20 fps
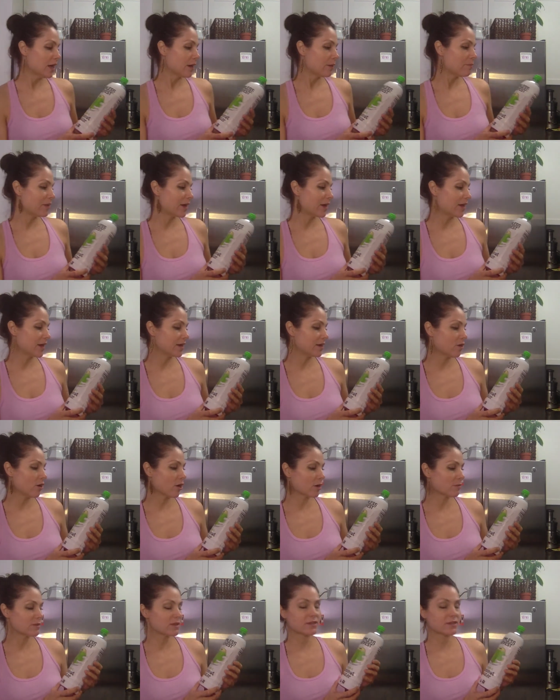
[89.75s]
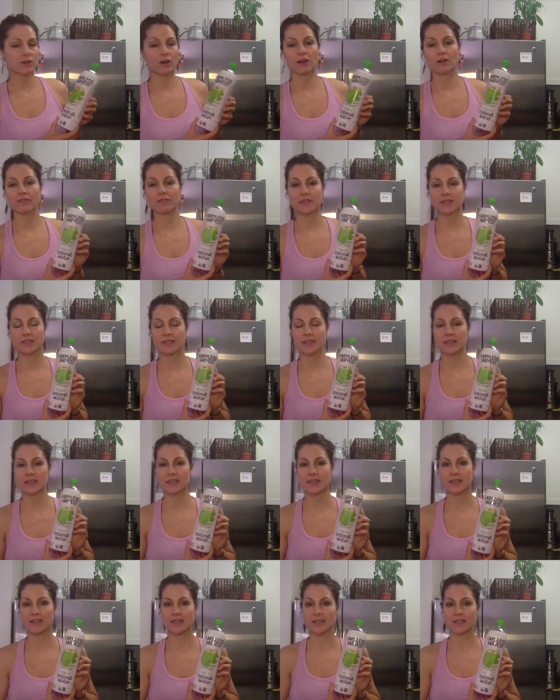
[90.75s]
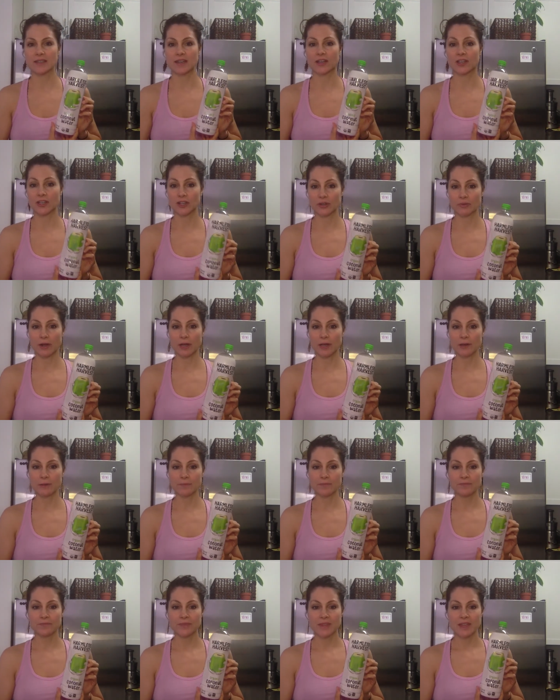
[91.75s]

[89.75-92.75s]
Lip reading: but Harmless Harvest is a good one.